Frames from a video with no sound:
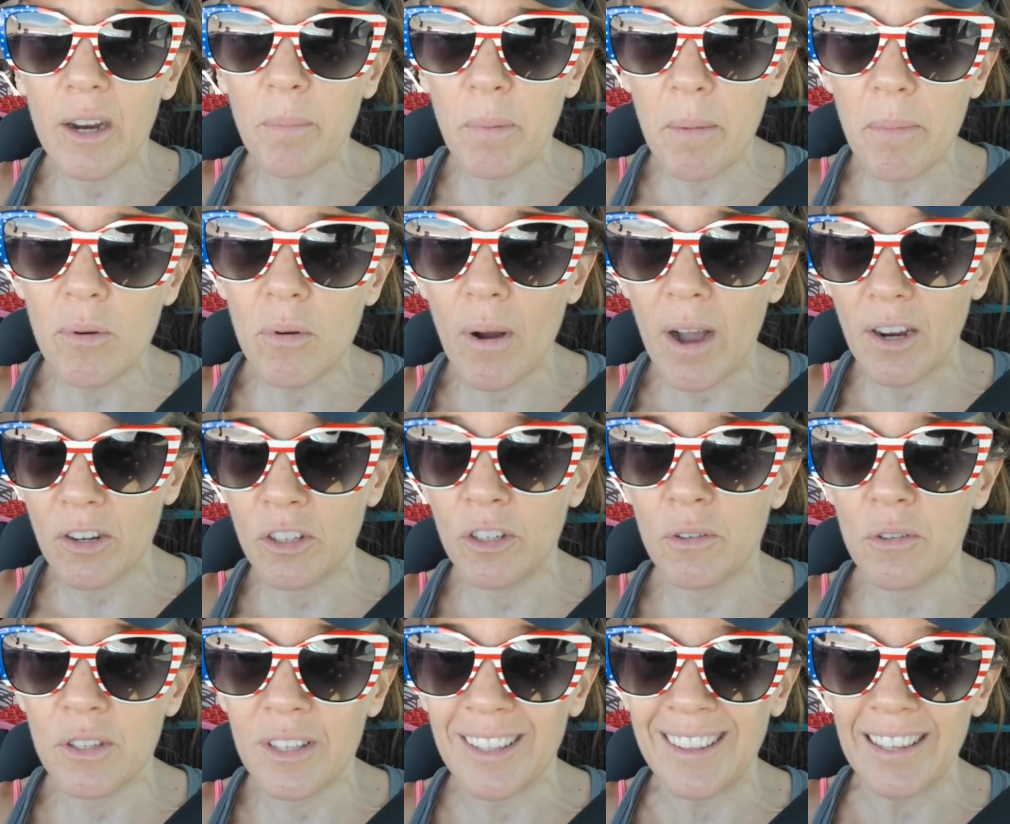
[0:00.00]
people who actually
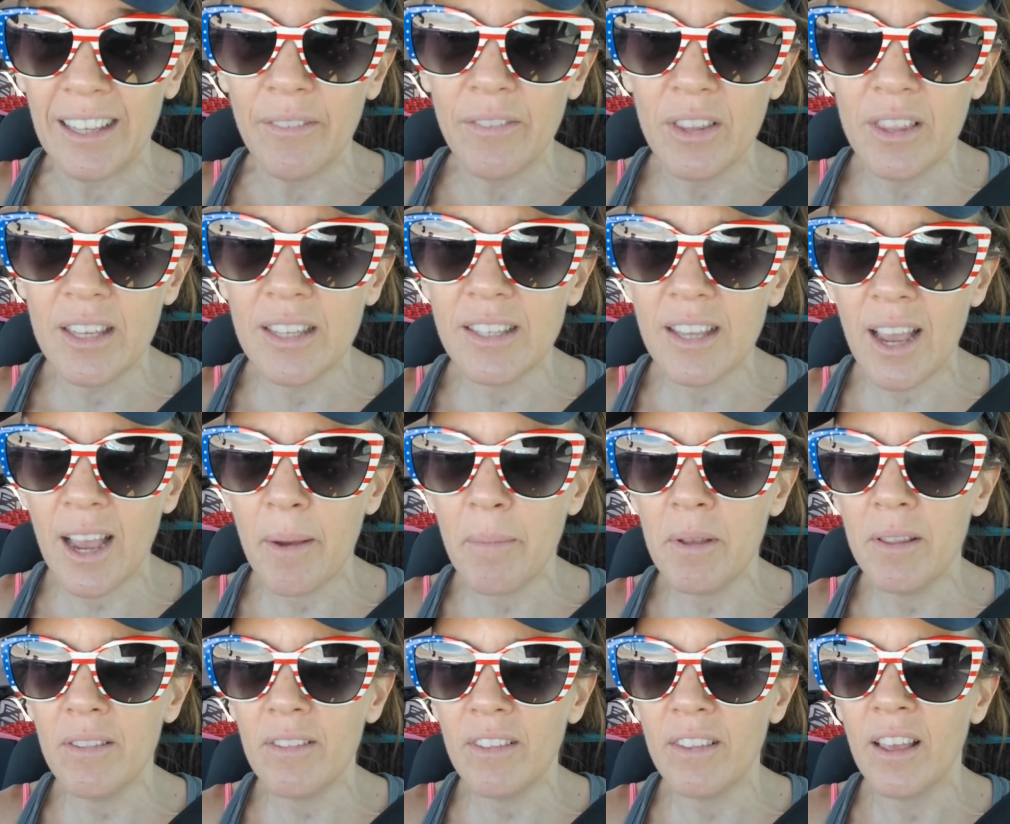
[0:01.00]
used to live in these
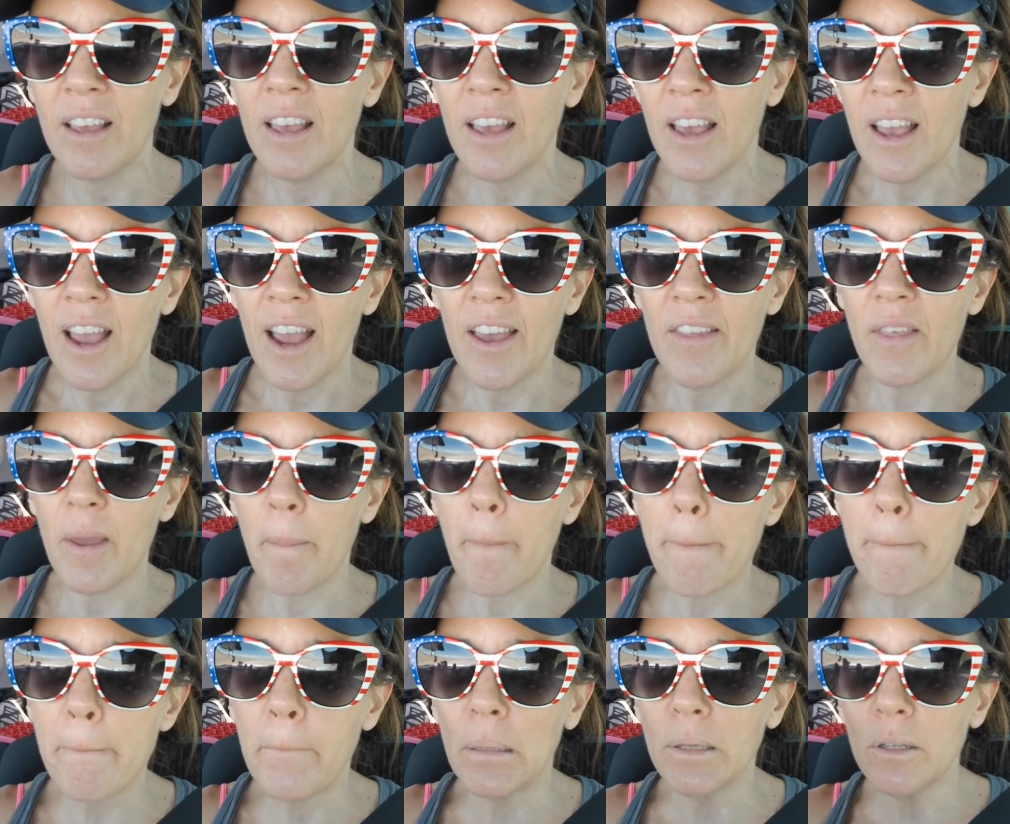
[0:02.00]
cabins, and they
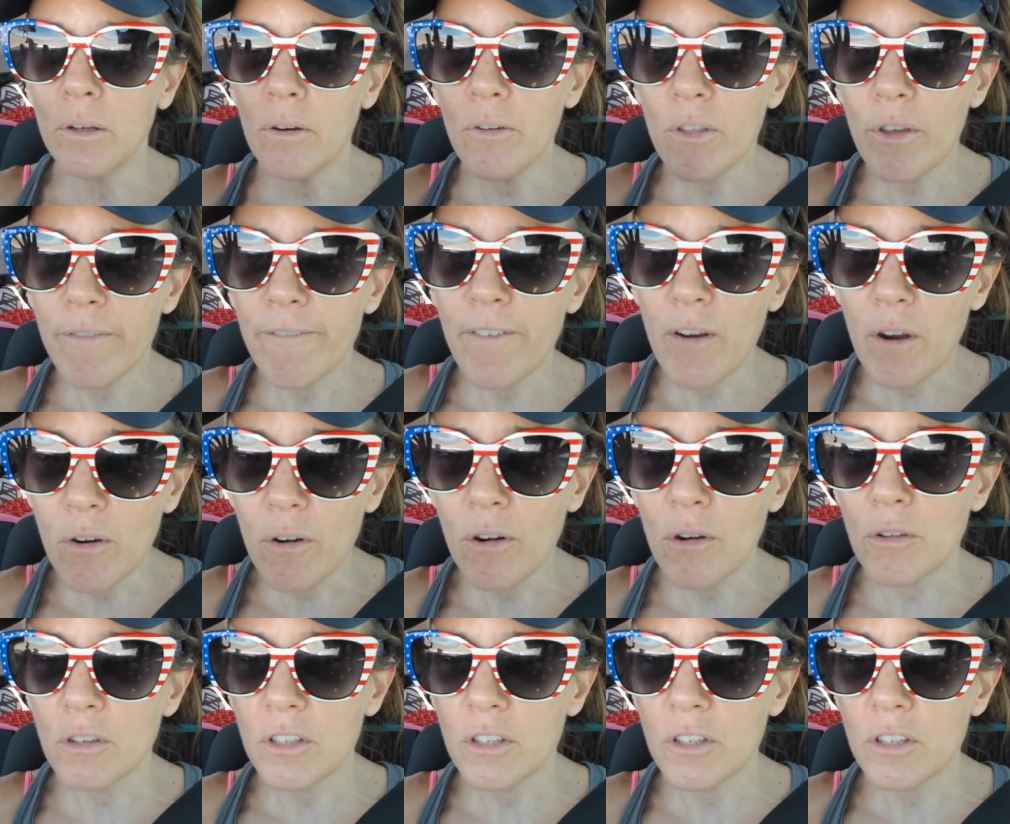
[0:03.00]
blew the photos